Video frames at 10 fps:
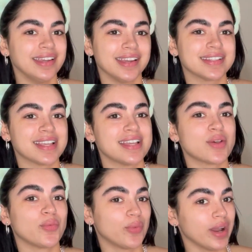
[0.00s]
It says,
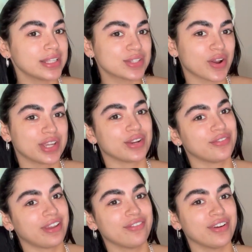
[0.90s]
what are your
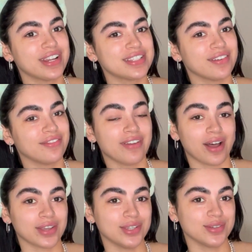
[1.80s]
favorite
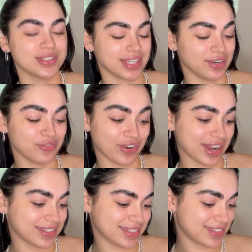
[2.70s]
values in
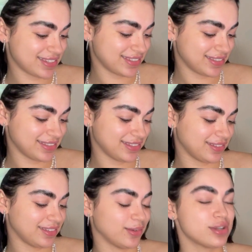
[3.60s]
friends?
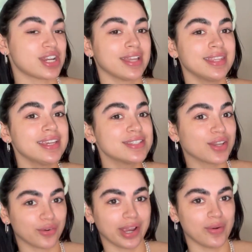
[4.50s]
Which I think is a
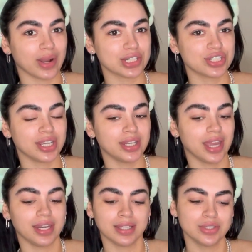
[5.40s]
great question,
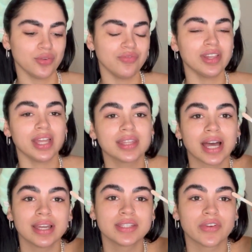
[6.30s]
and I don't feel like
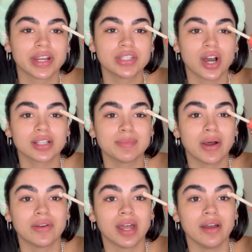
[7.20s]
that is very talked
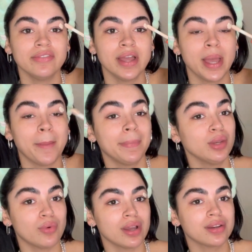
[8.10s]
about enough.
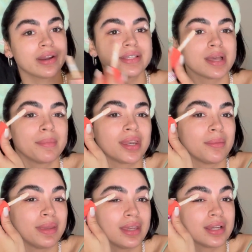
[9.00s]
Meanwhile, you guys, I'm gonna
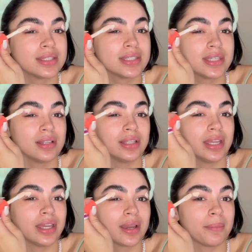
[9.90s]
be
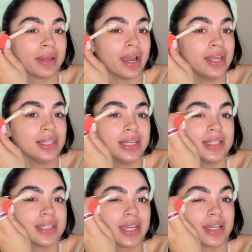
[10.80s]
concealing my
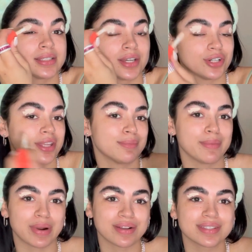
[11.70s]
eyelids and underneath my
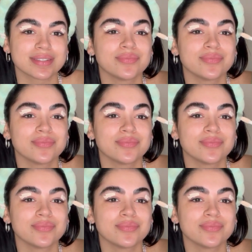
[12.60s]
brows.